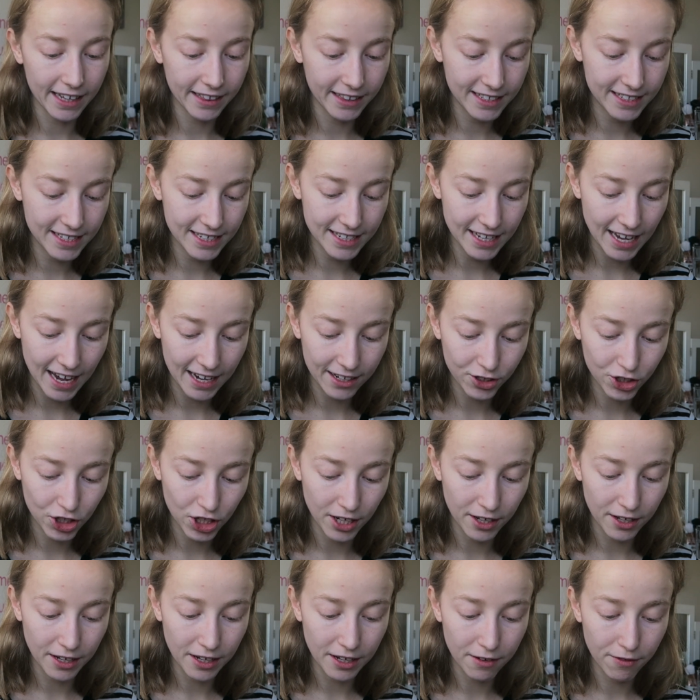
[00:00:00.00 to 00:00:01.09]
and this is
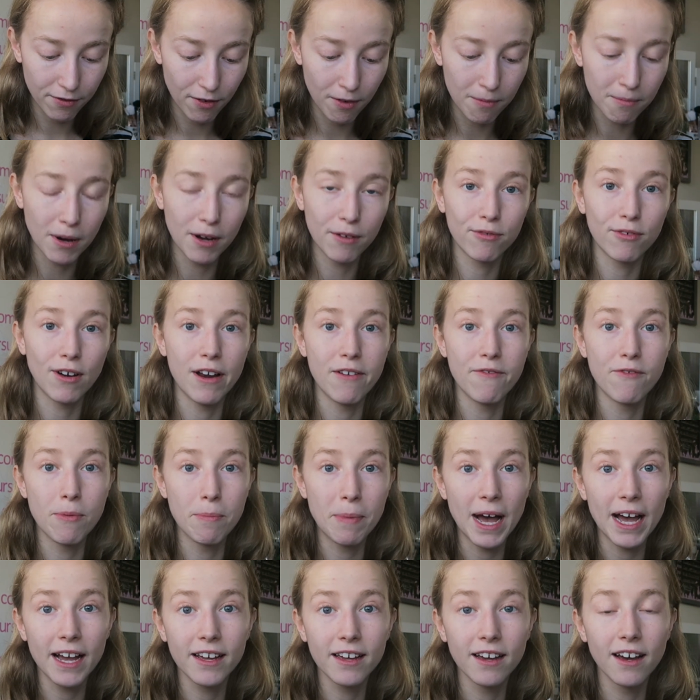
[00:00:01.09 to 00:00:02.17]
actually from my friend
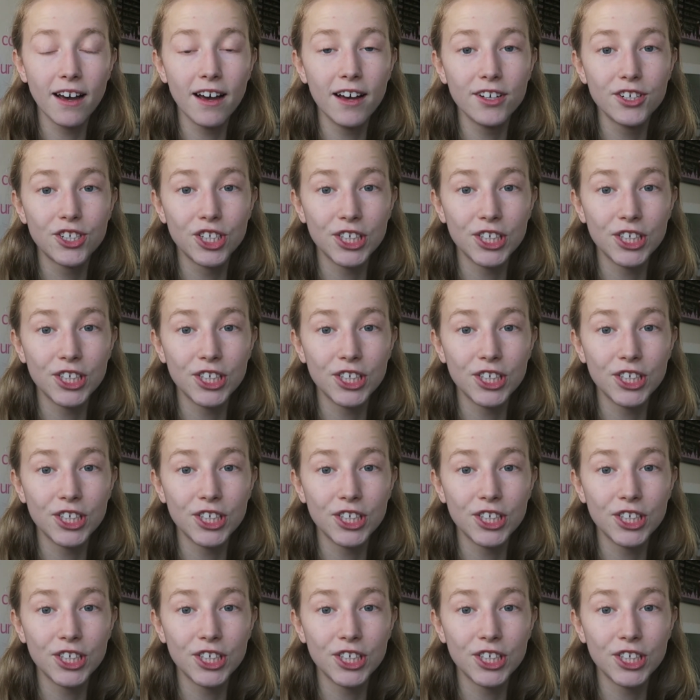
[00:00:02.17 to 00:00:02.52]
Rebecca.